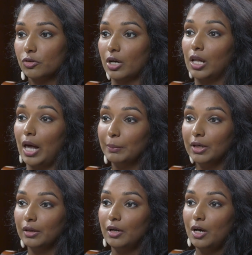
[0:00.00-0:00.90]
to
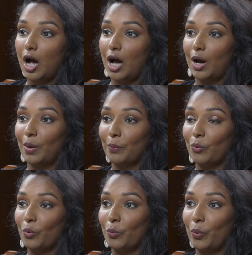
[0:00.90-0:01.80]
climate.
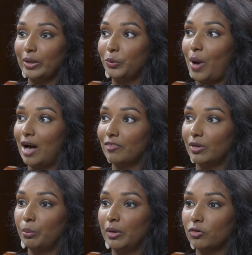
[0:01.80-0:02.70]
When you have an
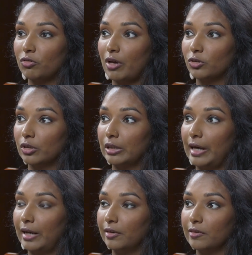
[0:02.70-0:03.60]
administration
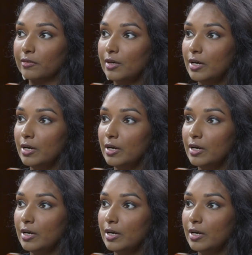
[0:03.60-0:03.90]
that is